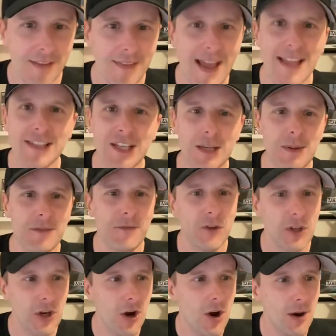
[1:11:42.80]
That's going to be
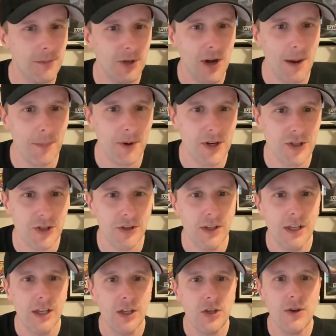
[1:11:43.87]
fully armed and operational.
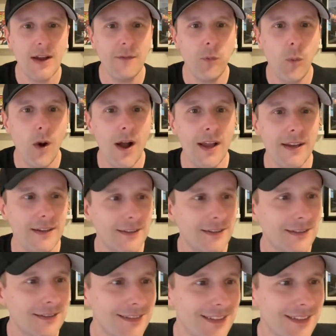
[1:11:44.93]
You have one.